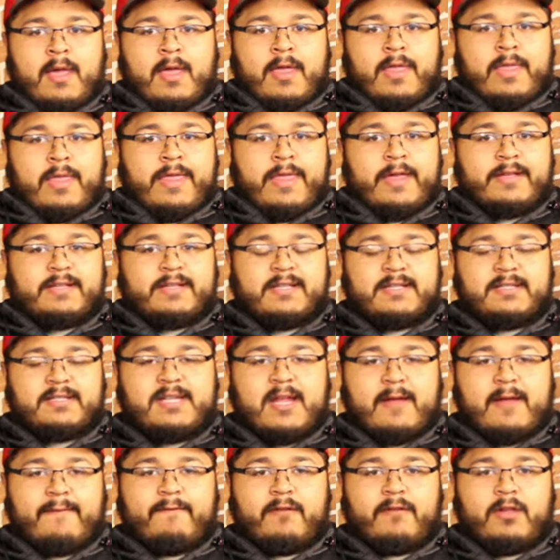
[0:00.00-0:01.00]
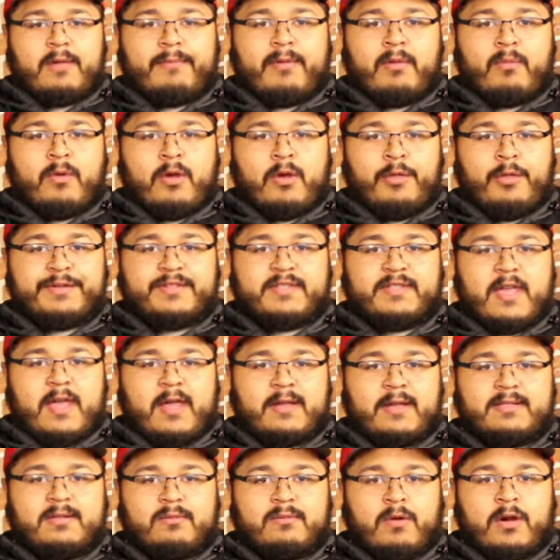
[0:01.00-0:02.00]
This is definitely going to be one of those
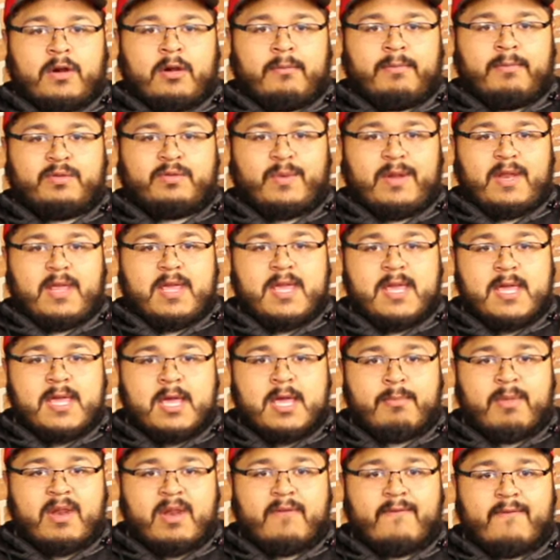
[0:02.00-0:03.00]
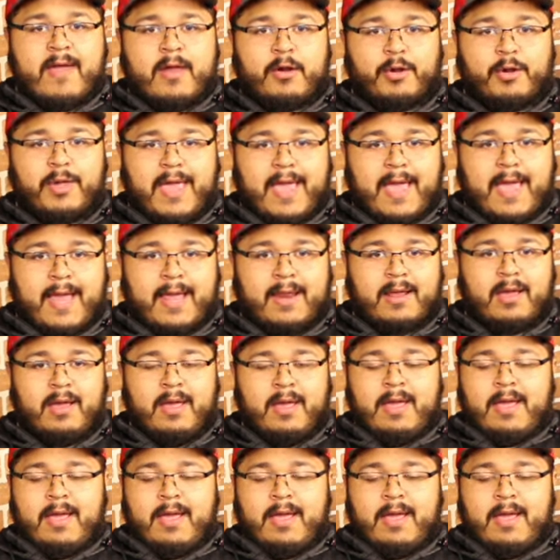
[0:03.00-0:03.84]
things to where between him and Evander Kane,